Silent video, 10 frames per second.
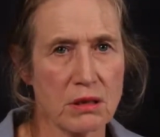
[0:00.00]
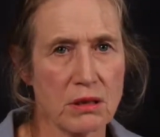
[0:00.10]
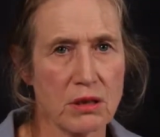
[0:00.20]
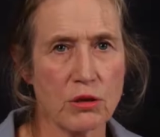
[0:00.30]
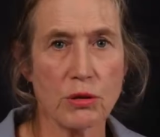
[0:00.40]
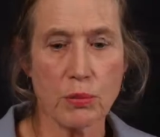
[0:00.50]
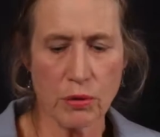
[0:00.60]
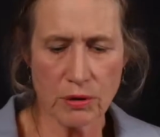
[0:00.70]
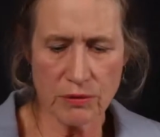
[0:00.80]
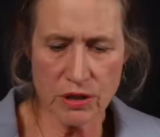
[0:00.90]
You were
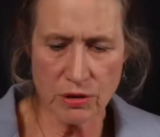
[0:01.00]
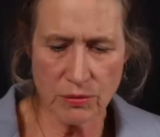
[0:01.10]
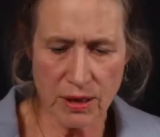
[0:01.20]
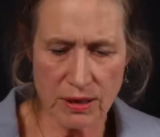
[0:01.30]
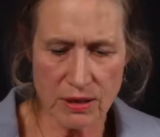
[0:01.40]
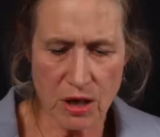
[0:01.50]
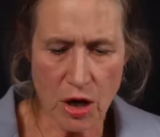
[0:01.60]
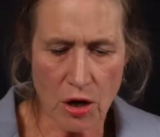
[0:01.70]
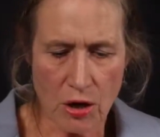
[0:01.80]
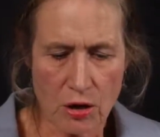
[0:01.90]
born with two minds.
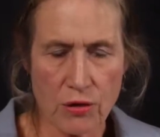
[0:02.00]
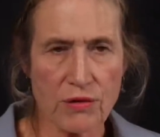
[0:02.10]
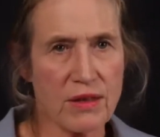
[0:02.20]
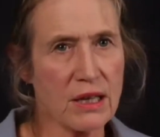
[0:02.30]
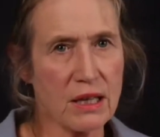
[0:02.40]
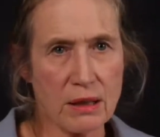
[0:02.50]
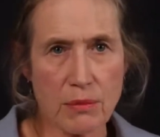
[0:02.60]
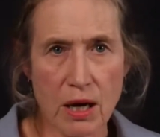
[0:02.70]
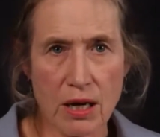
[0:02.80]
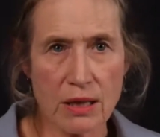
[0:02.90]
Your thinking
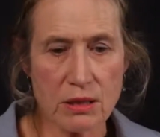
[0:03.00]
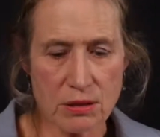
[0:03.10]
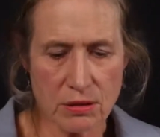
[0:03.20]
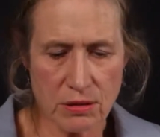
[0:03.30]
mind,